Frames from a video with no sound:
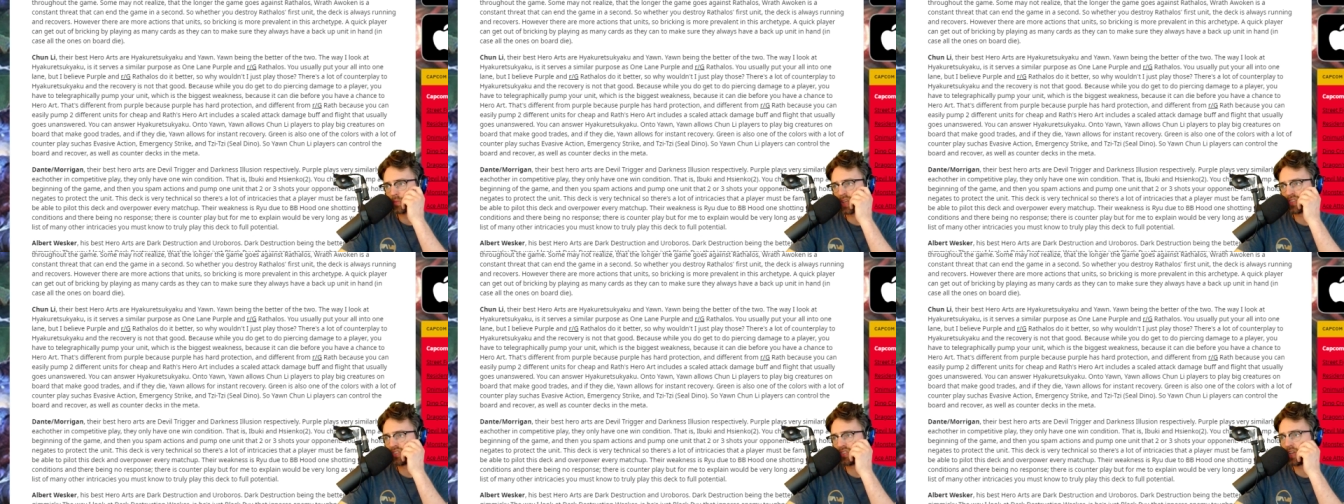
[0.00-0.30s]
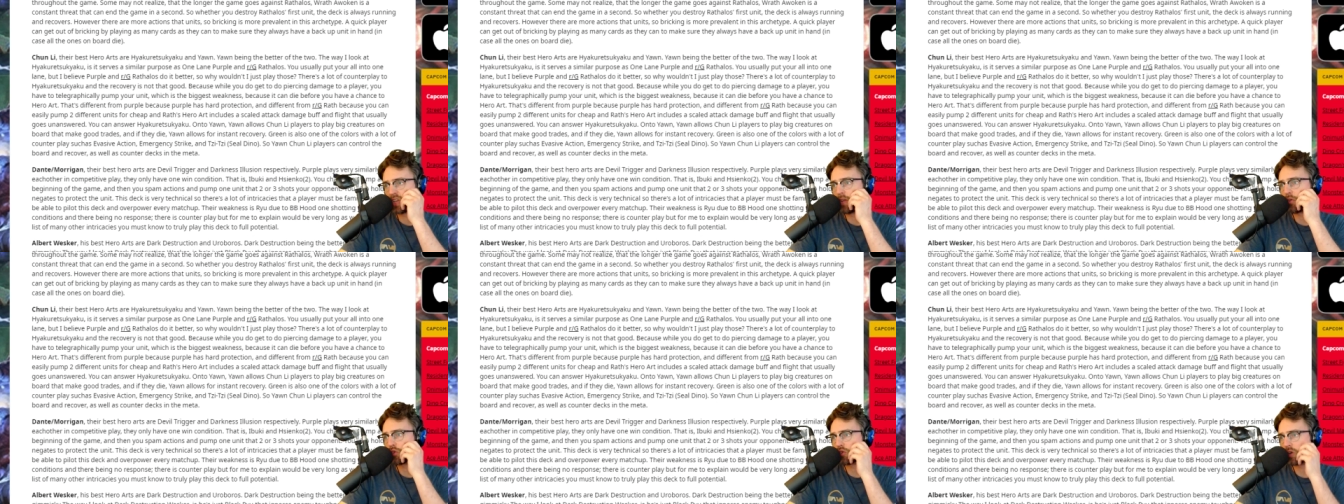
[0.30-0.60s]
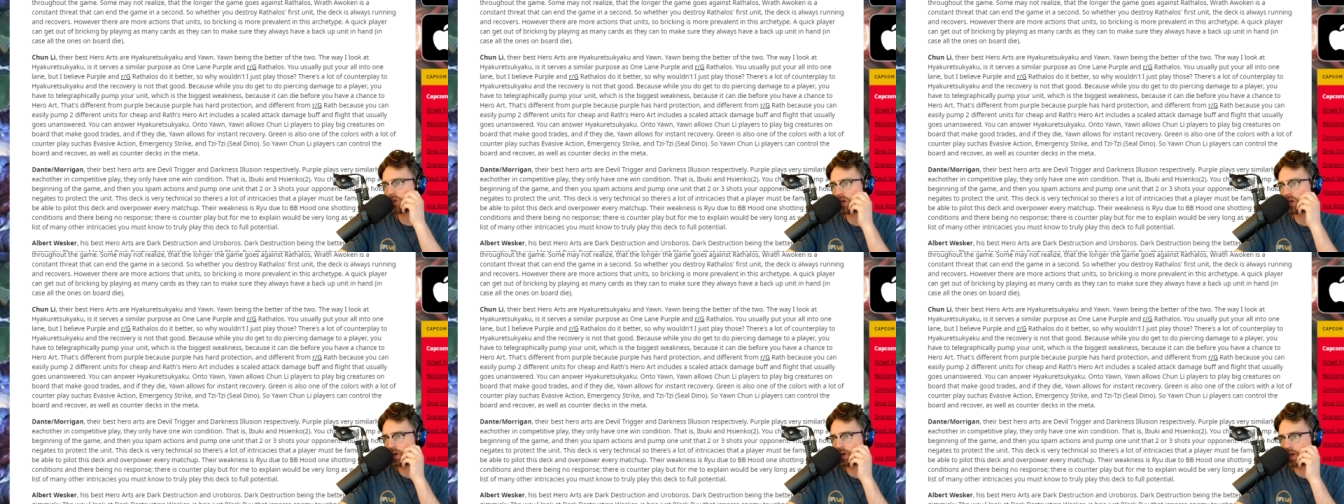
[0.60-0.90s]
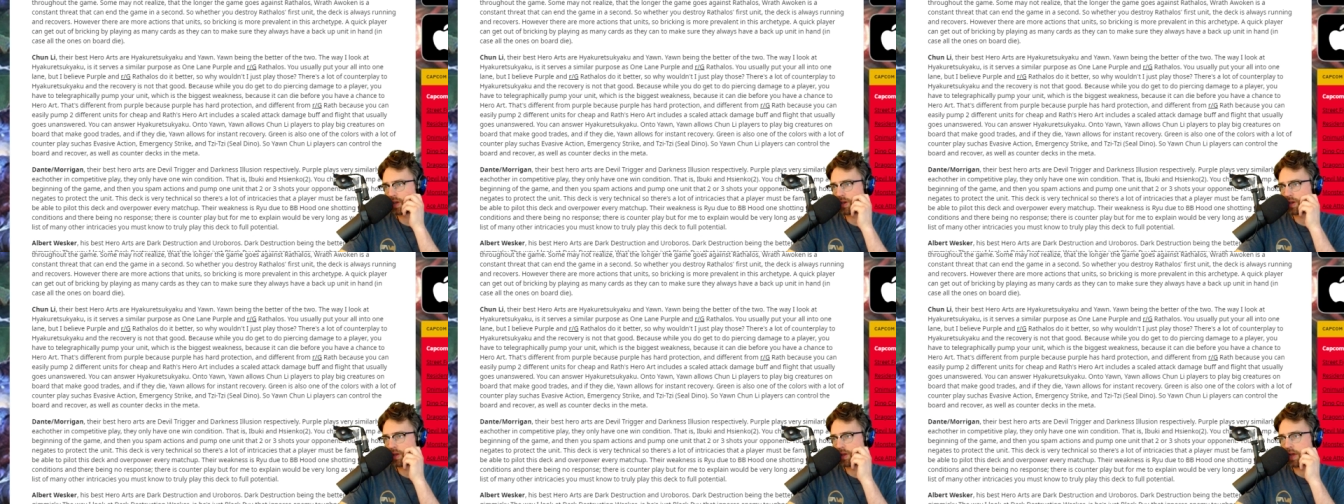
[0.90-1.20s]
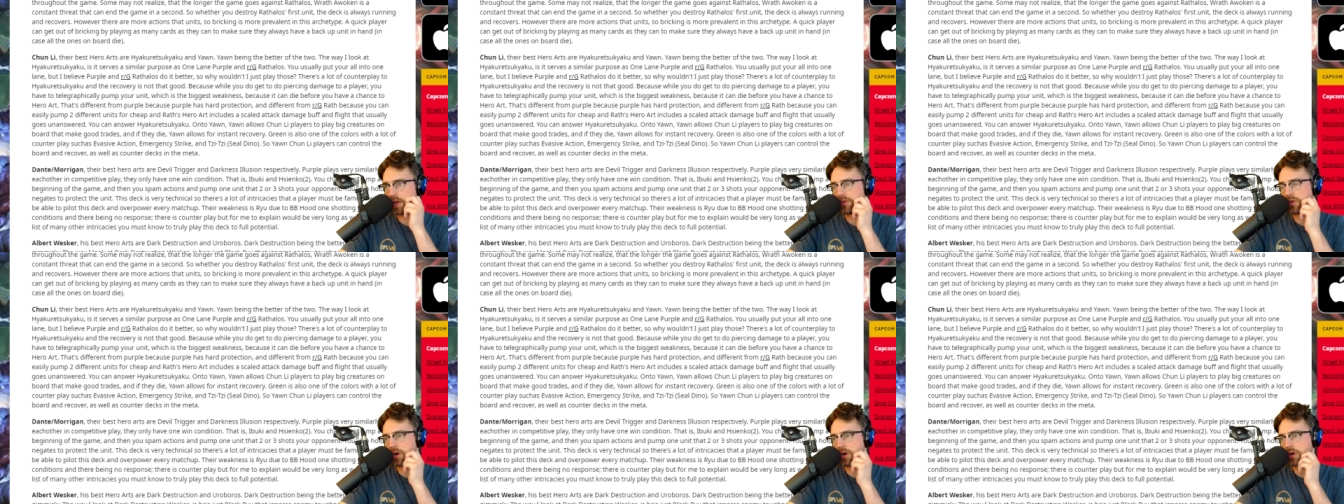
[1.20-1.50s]
it's Devil Trigger
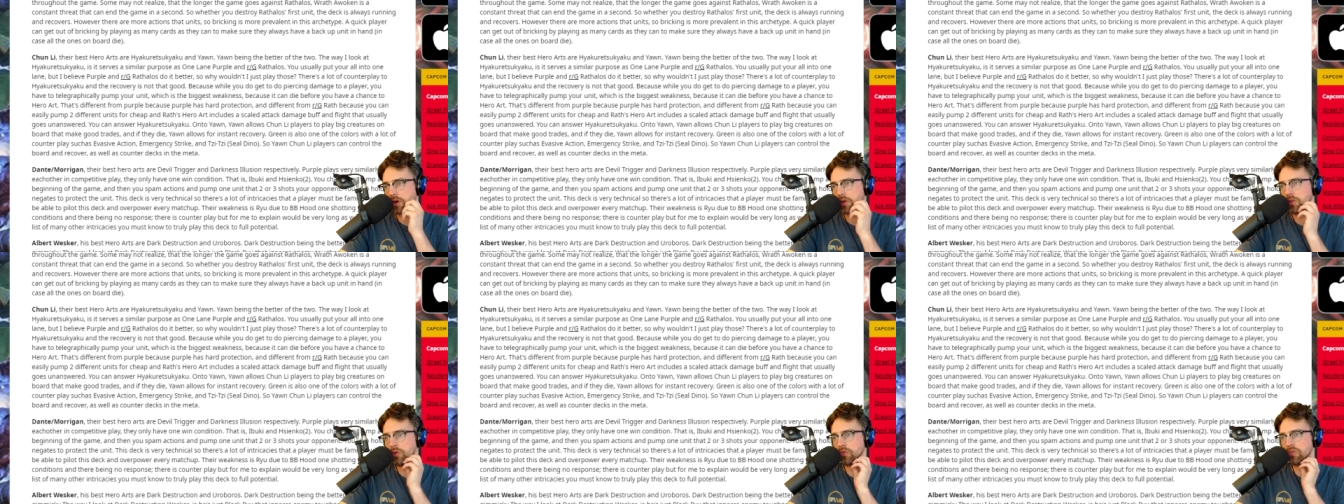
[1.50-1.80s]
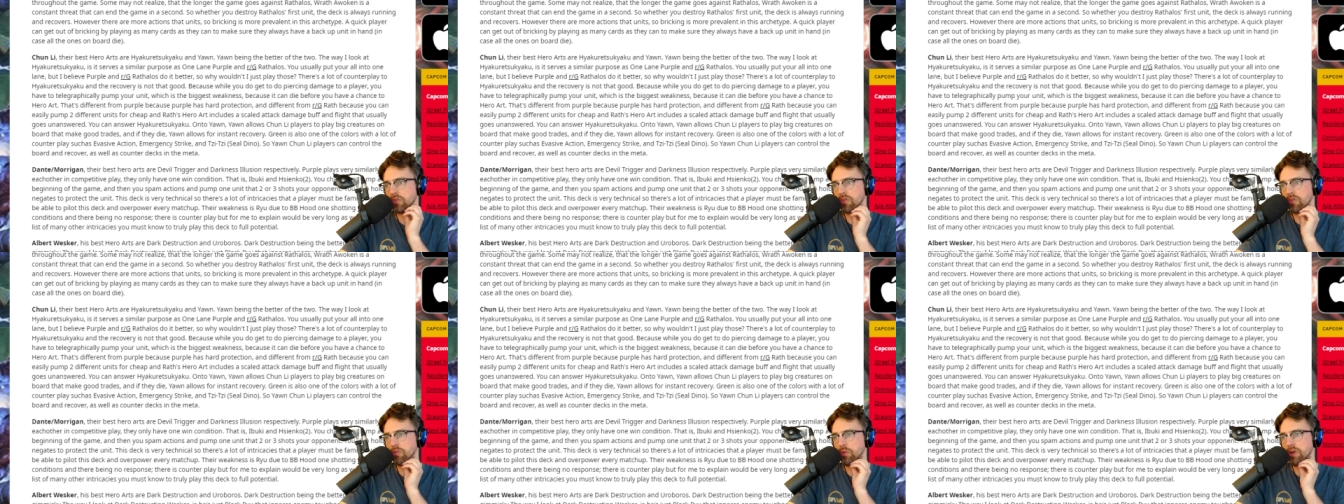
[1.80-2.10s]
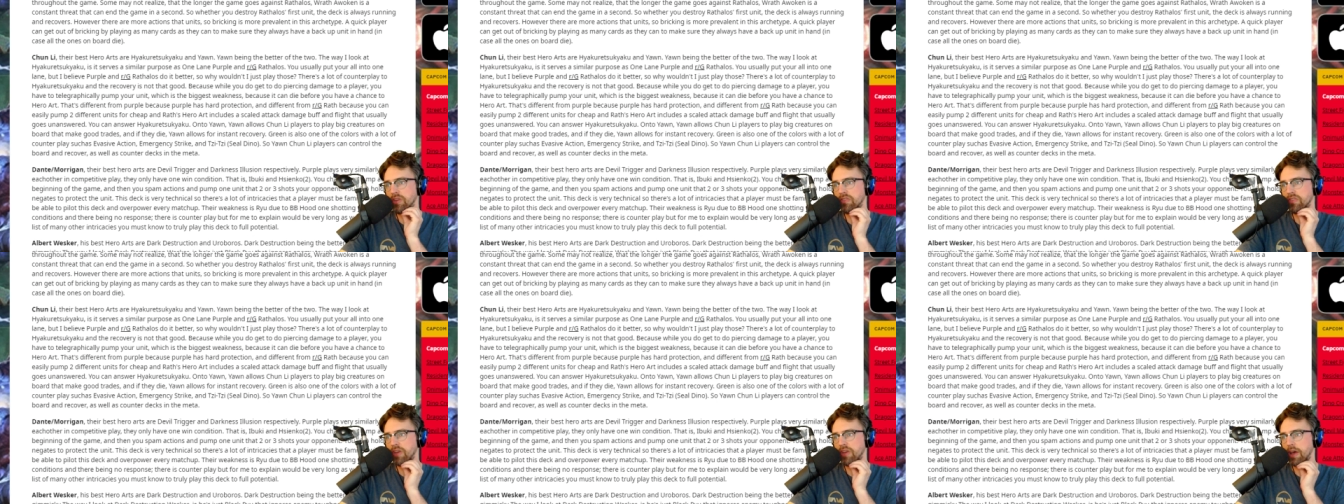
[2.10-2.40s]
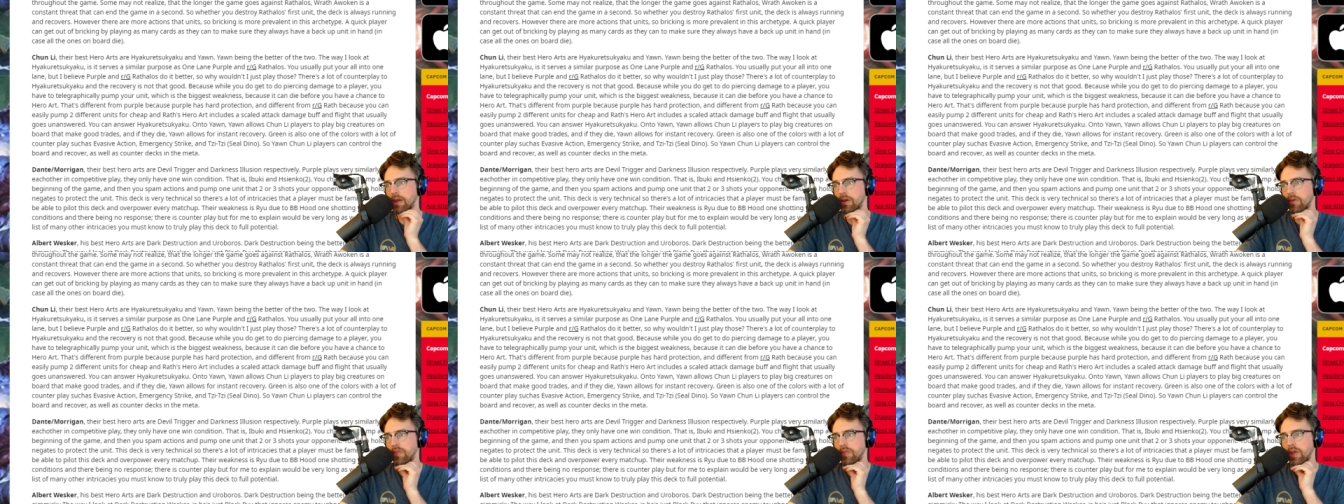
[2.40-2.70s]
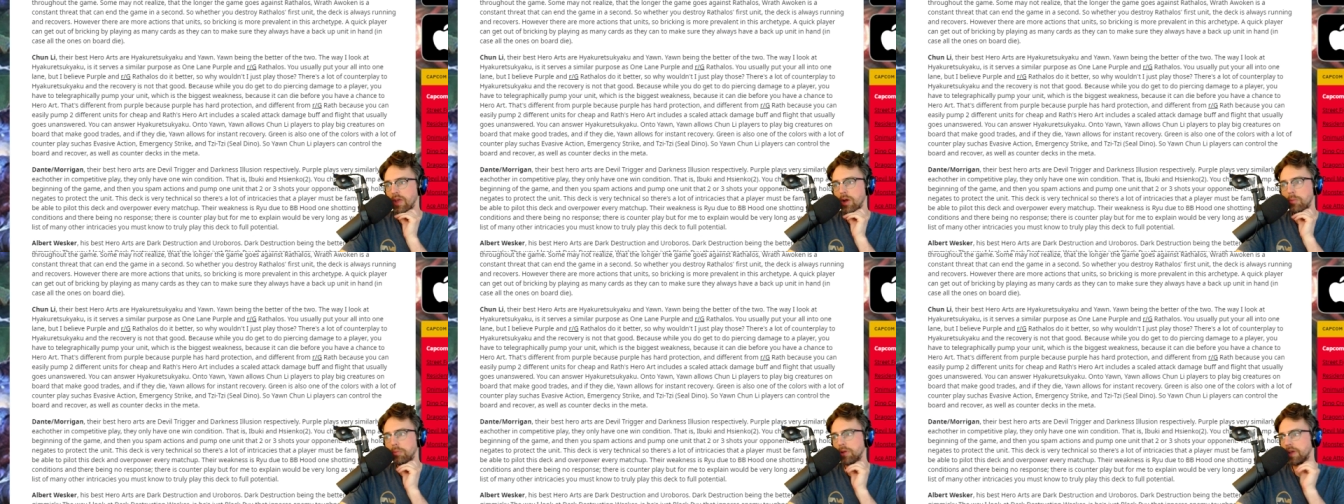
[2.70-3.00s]
and Dark Illusion is what he's got here, and
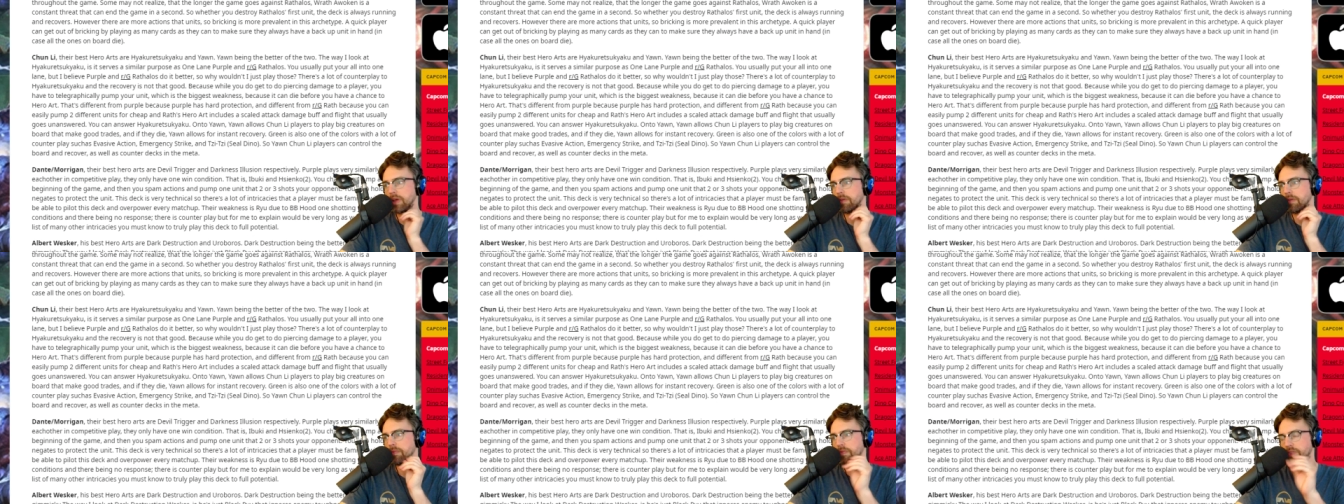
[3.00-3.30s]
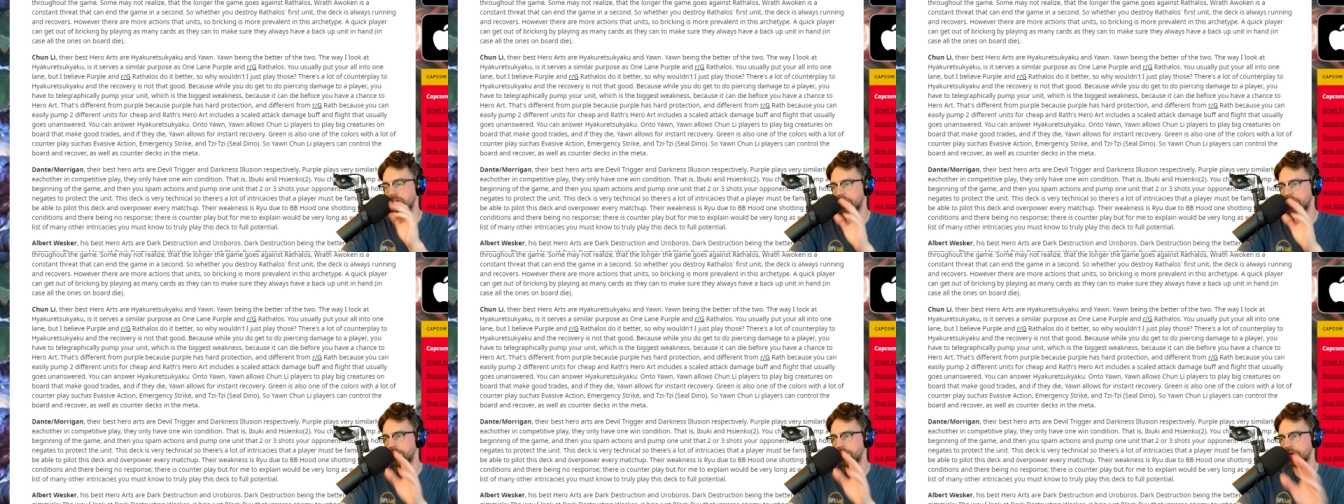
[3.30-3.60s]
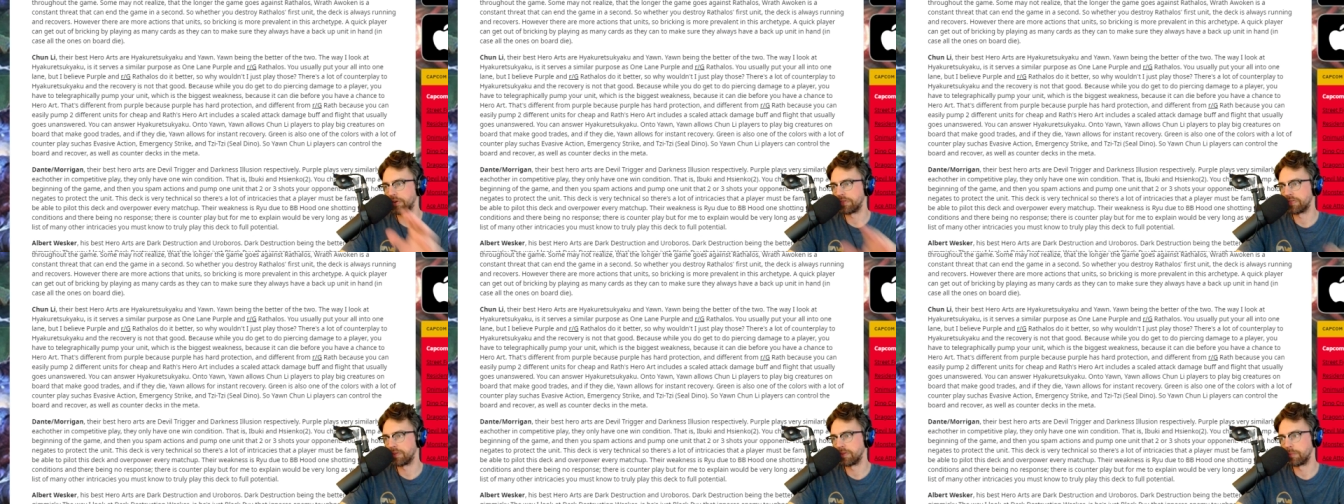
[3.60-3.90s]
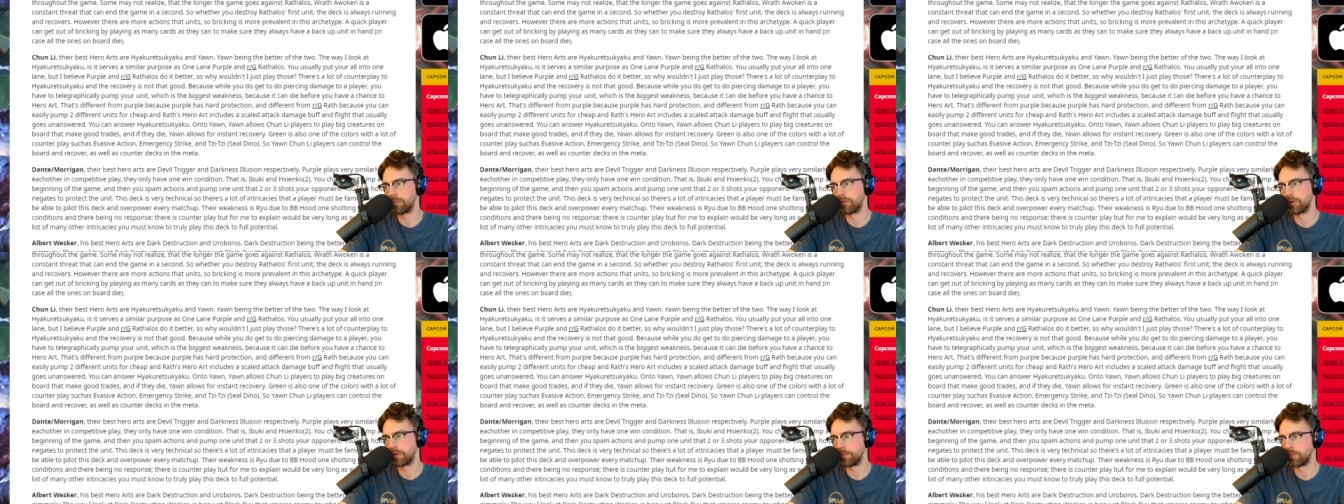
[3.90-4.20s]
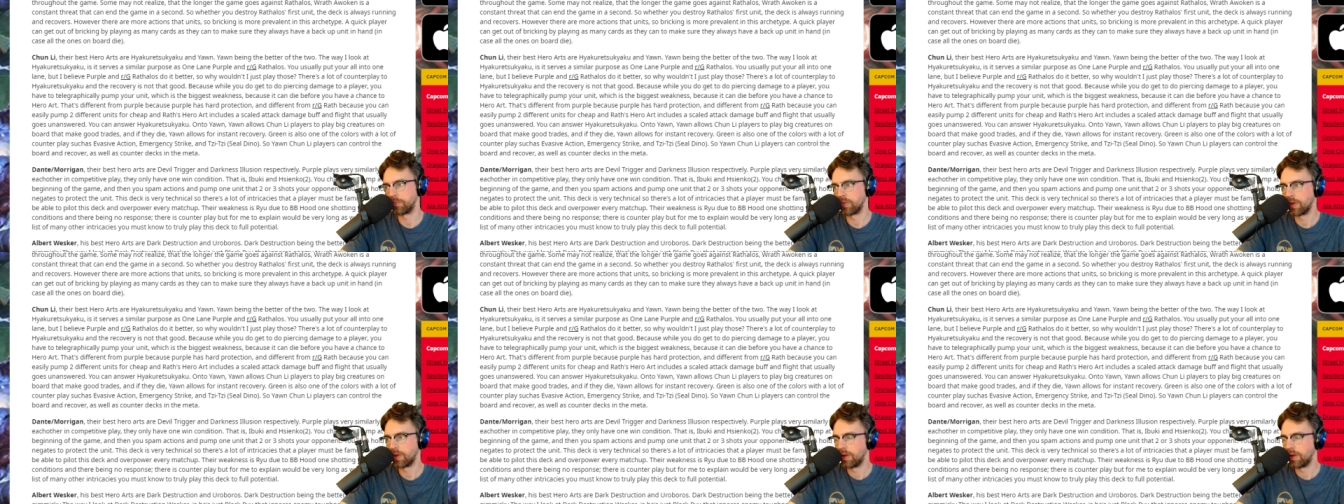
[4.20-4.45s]
they all play very, very similar.